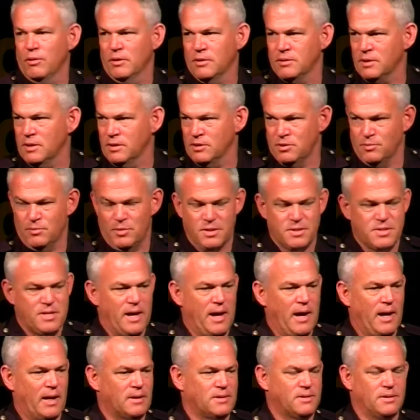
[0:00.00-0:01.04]
it sends them a
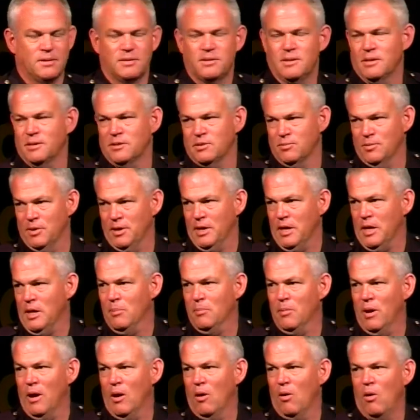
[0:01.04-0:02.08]
text, it sends them an
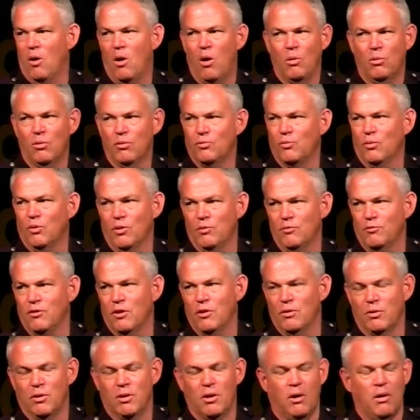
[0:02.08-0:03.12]
email, all with one
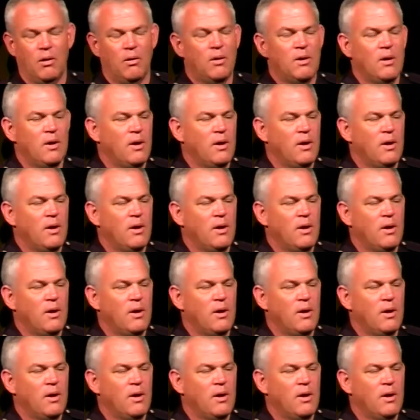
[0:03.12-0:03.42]
phone call.